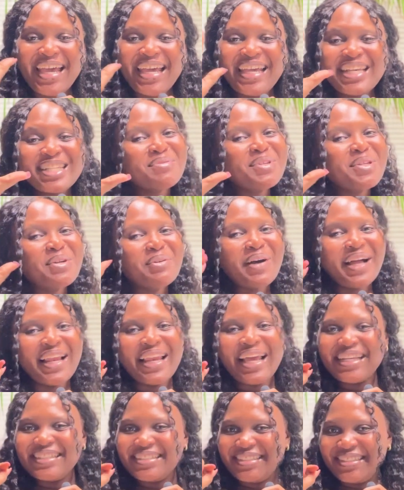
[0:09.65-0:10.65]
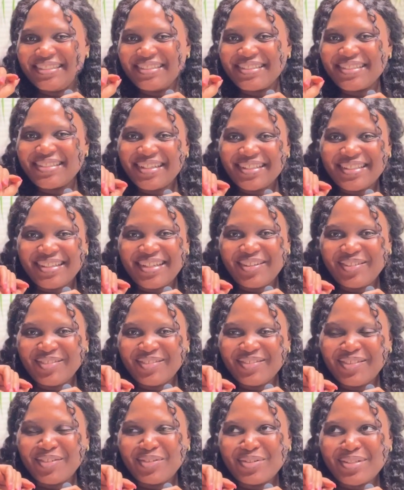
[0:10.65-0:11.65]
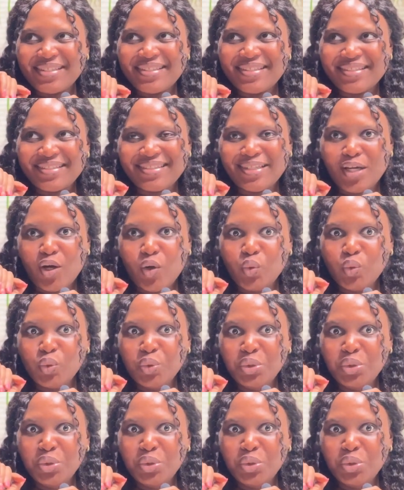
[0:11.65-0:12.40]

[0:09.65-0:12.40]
It's been a while I did a sit down. Sat down.